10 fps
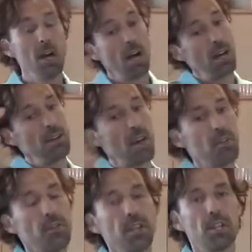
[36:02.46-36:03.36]

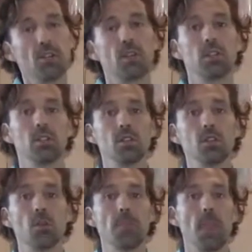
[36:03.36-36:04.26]
Another thing you can
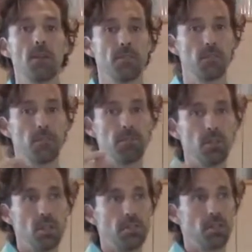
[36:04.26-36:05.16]
do for the
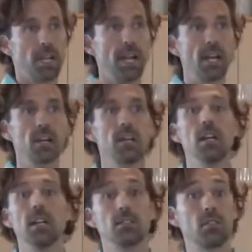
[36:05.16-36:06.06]
beauty of your hair
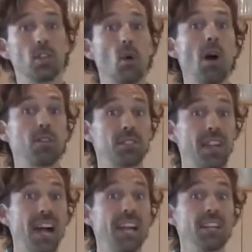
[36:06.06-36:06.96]
is to go
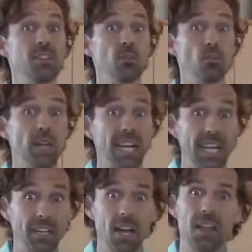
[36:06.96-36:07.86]
outside in the
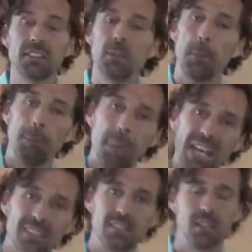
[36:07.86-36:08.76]
rain. That's the
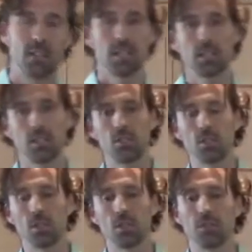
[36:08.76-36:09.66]
best thing that you
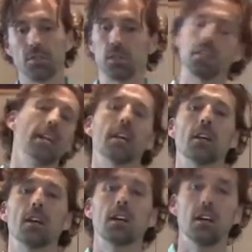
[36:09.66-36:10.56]
can do for your
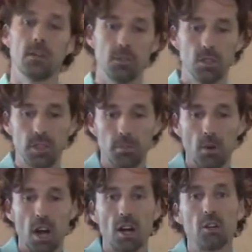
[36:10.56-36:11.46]
hair. Using
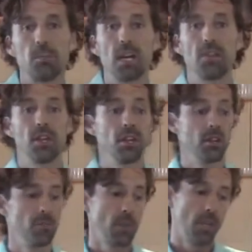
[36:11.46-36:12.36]
Morocco
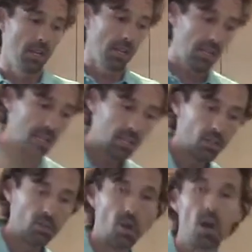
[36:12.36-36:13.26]
Method, eating
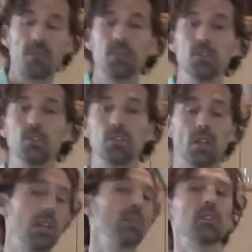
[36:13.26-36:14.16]
the raw foods,
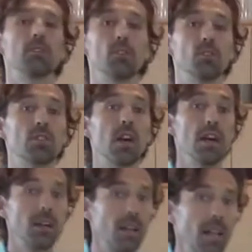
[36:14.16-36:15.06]
the living foods,
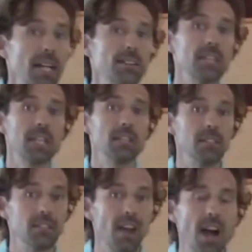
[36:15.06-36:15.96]
cleansing and
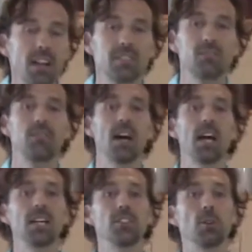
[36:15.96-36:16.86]

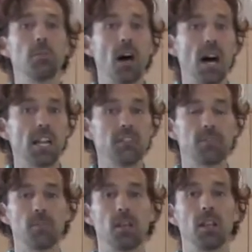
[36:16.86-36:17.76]
detoxifying your body
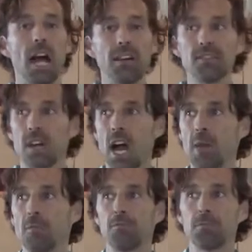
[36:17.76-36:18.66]
from a
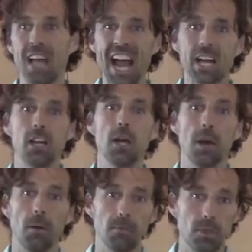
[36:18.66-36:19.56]
lifetime of plaque
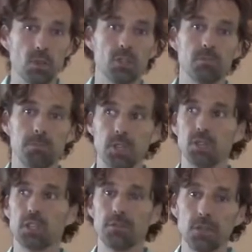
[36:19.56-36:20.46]
and mucus
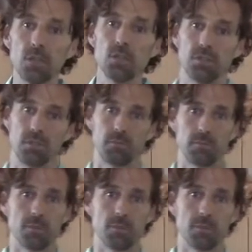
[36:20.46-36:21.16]
building foods.